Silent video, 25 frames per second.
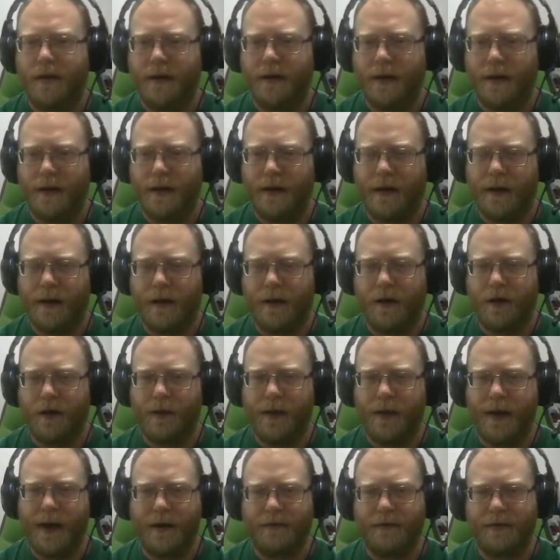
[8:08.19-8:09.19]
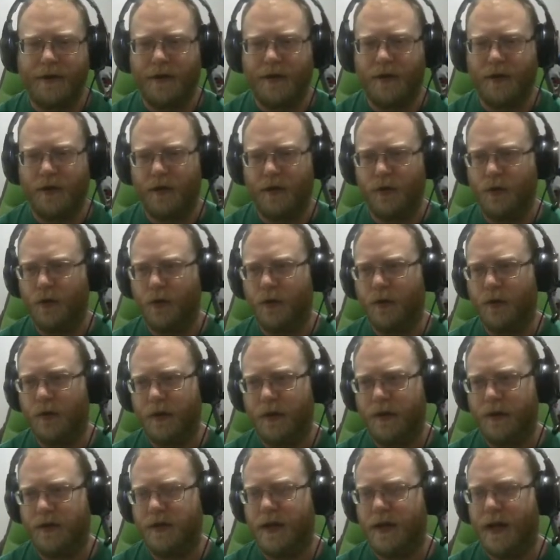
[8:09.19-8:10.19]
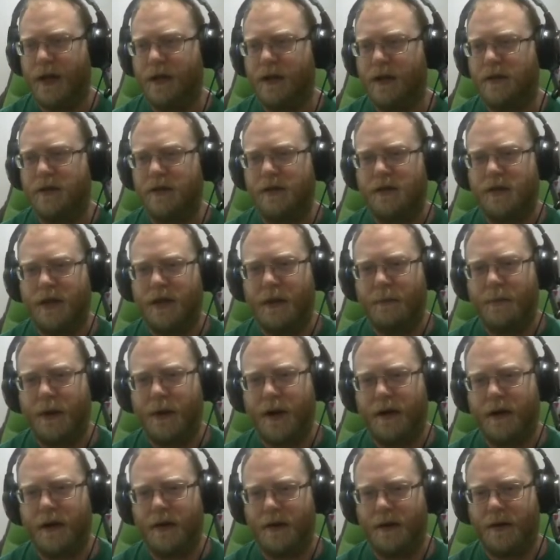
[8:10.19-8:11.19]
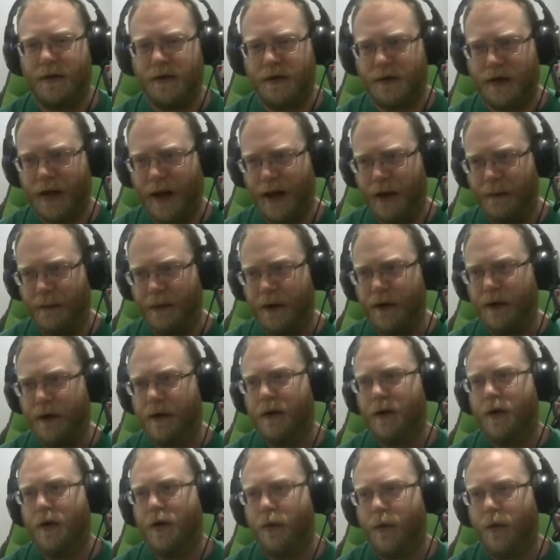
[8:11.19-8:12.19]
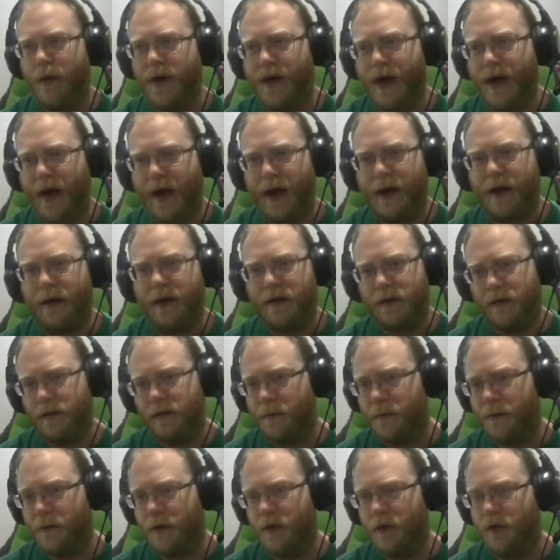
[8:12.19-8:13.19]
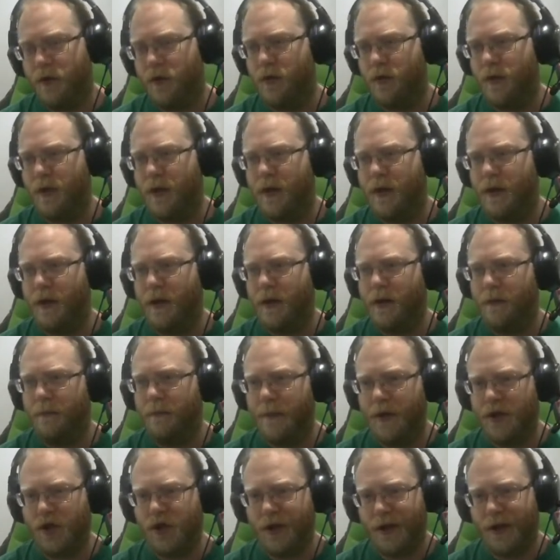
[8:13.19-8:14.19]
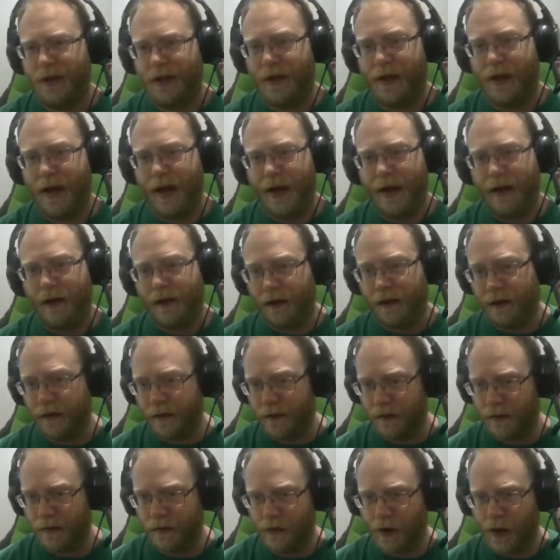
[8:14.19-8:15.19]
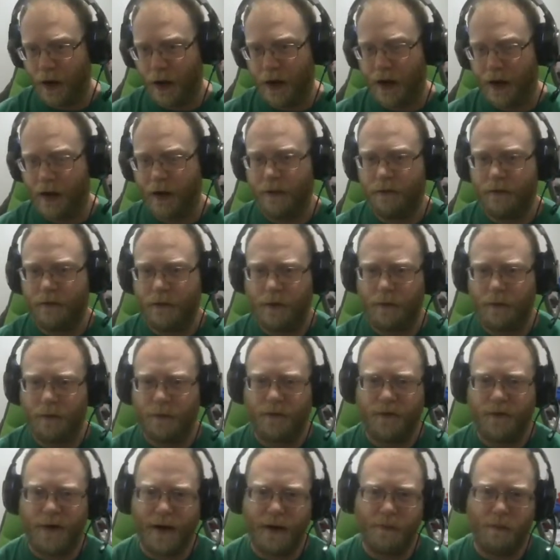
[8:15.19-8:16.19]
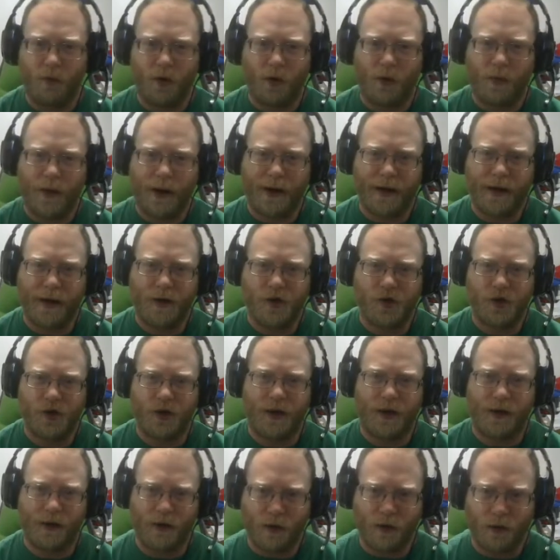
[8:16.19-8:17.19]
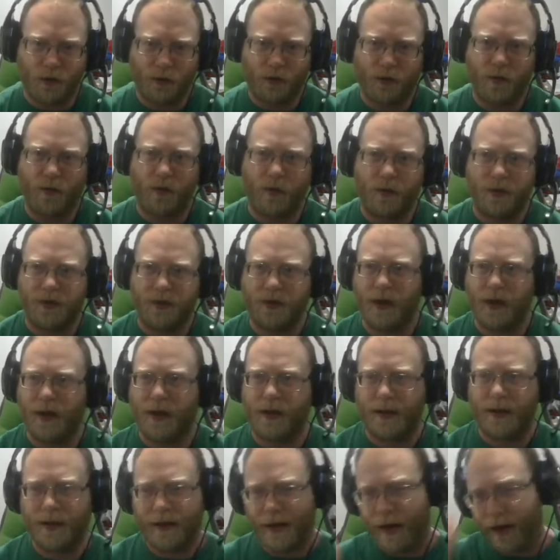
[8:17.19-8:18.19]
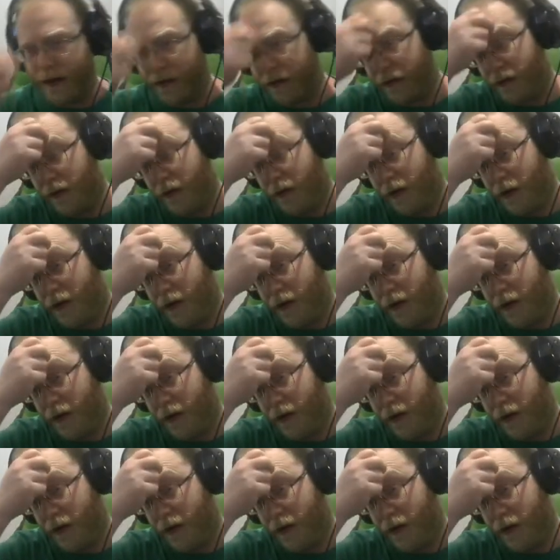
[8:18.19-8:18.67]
And all we have to do is take this escape pod and escape. We can do the mission again, find more wreckage, and go through the whole cycle again.